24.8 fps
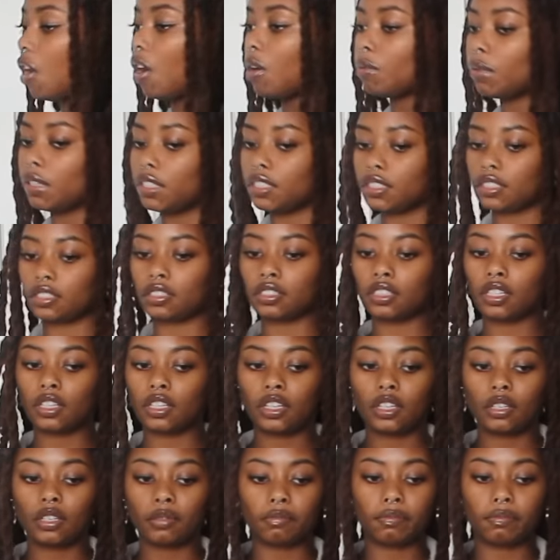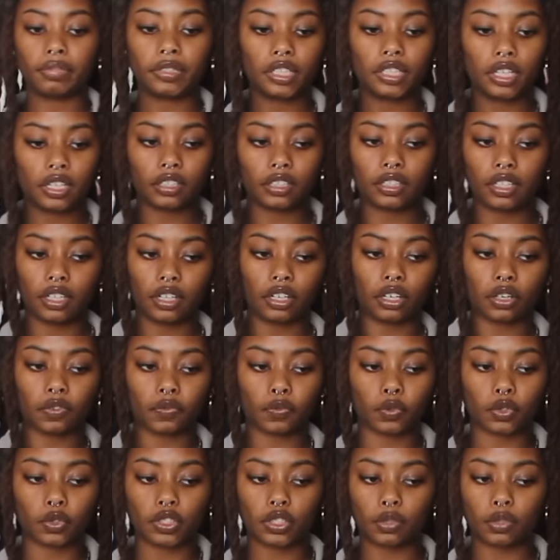always being there
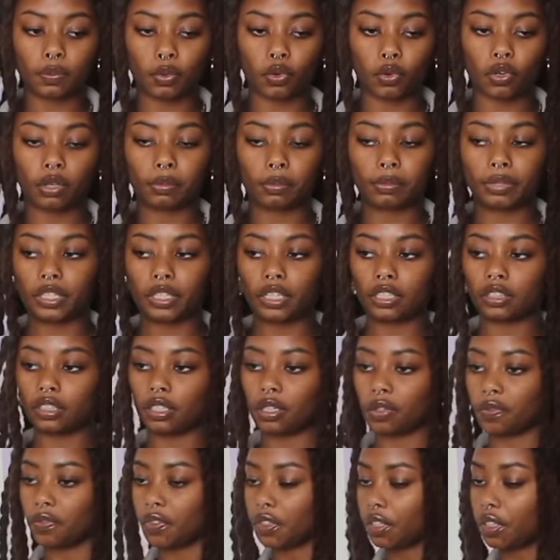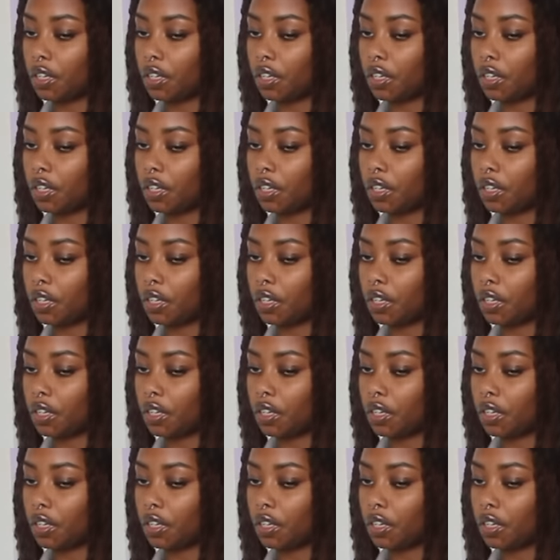for support, being there for